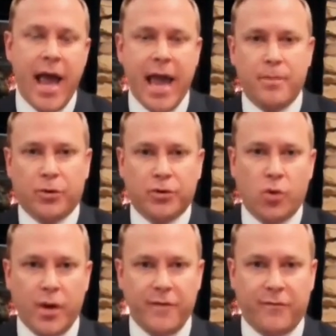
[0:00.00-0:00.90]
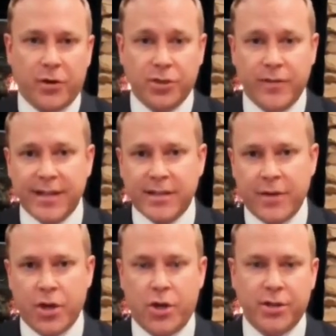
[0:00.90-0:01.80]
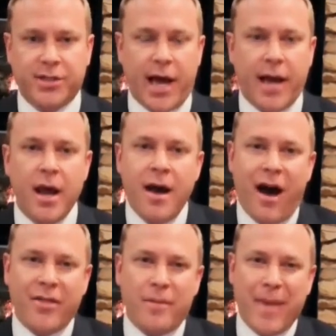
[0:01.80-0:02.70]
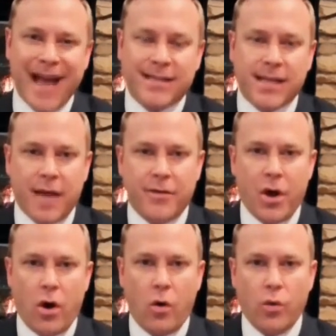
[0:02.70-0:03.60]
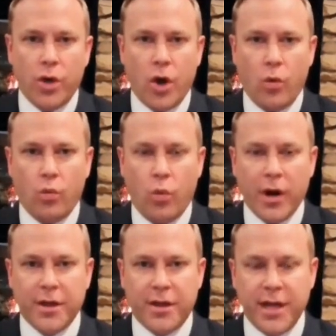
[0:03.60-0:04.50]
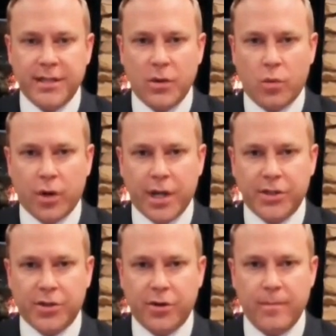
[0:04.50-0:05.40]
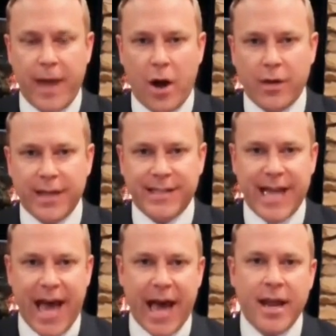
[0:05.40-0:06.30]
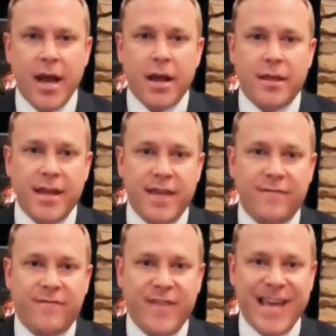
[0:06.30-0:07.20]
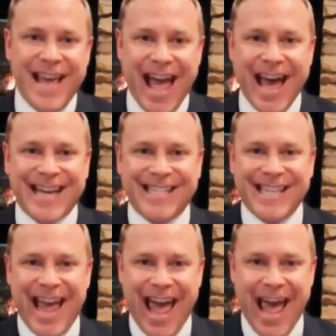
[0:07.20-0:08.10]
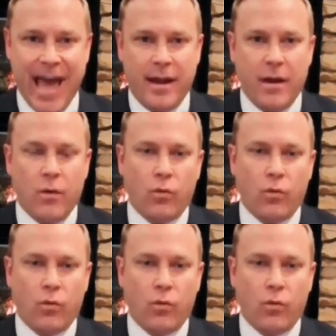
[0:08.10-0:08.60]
April 21st. So that's on the good side. On the bad side, though, you know, one of the things that we're concerned about is that the VXN,